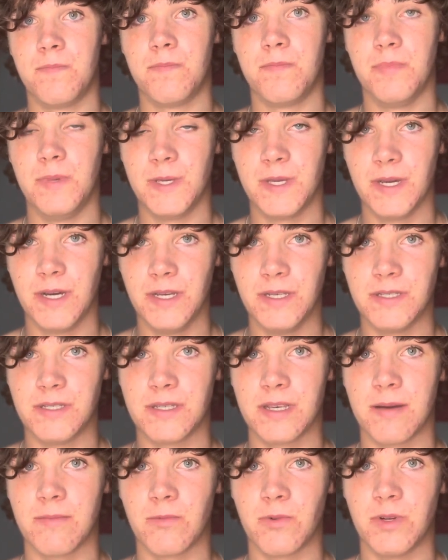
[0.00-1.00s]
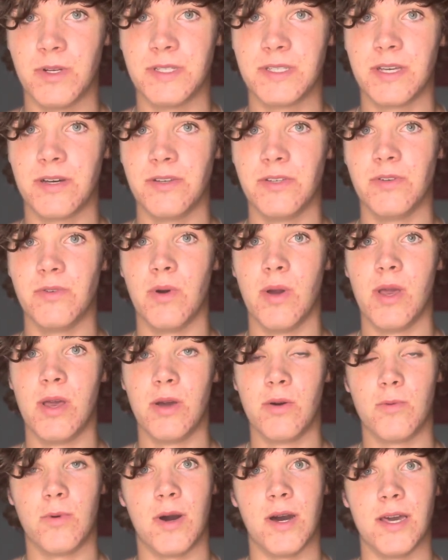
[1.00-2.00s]
Because I'm going to tell you
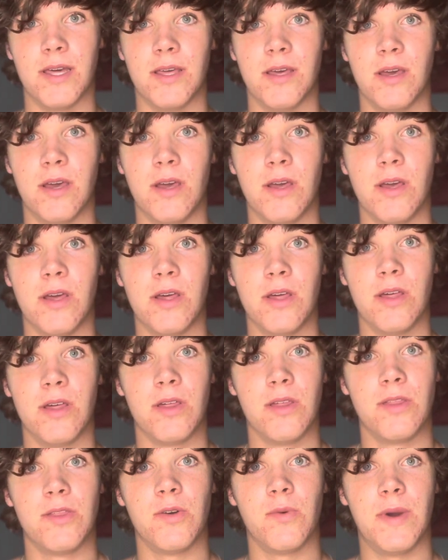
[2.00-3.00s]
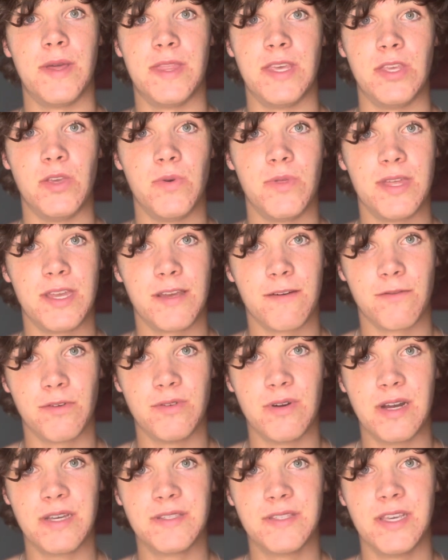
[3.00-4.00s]
why the way that you think of
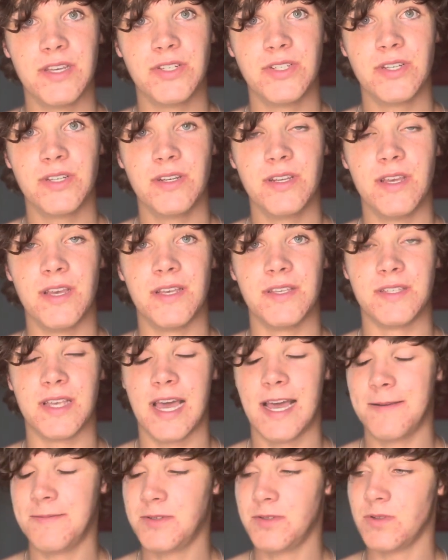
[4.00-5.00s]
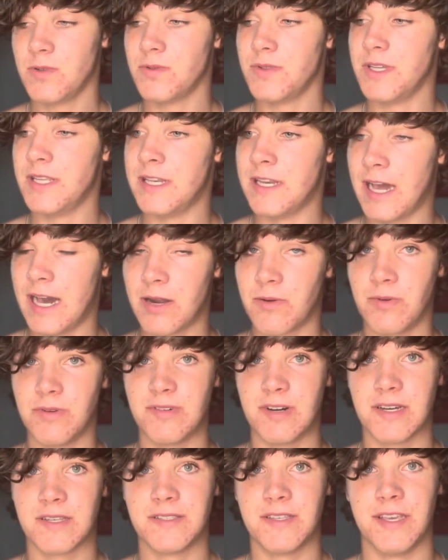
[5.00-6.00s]
relaxation is absolutely not
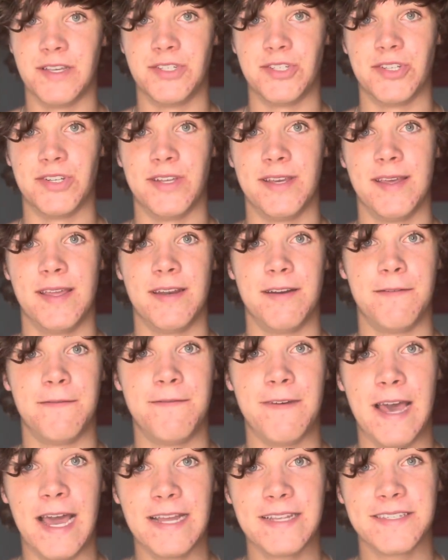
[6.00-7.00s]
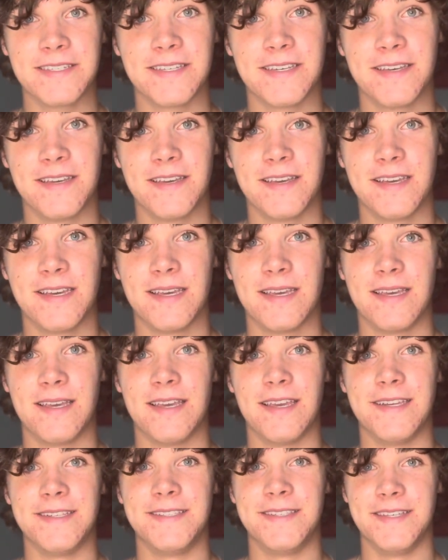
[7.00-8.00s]
relaxation. And in fact,
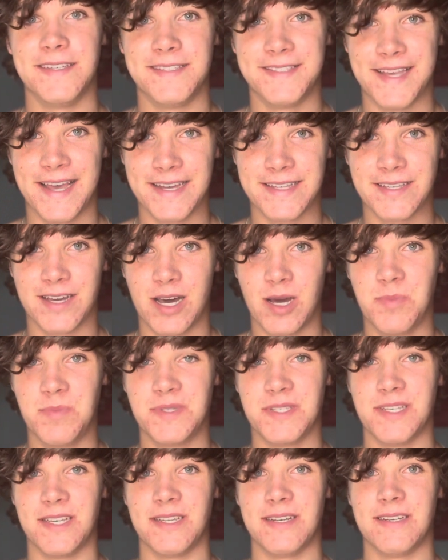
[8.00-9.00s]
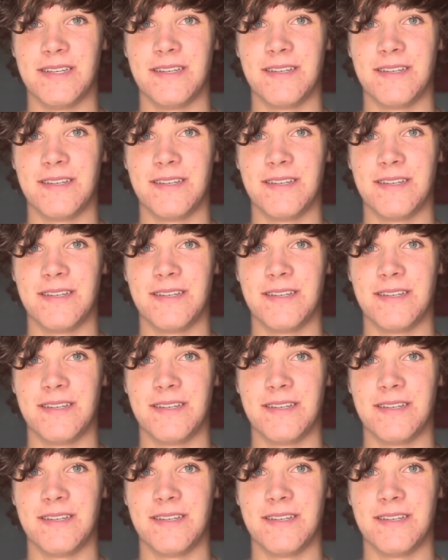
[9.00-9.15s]
it's the exact opposite.